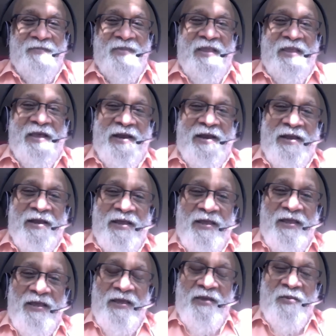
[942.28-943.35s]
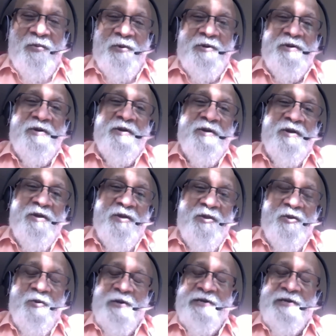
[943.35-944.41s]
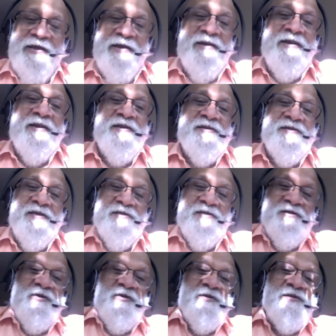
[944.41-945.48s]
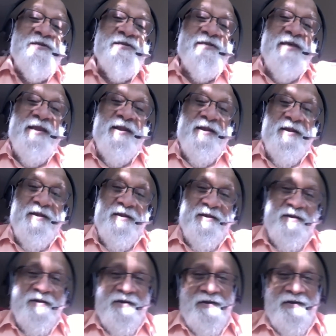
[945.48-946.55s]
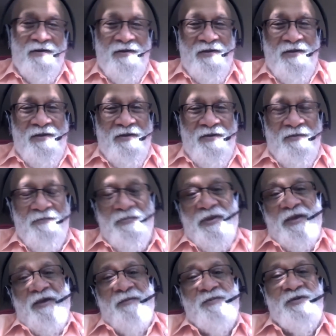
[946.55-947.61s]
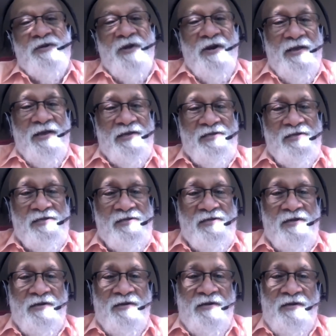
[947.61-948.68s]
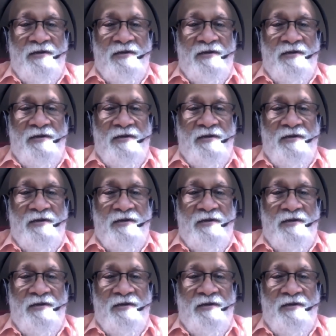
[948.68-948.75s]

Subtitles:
And even your tendencies to sin becomes non-existent.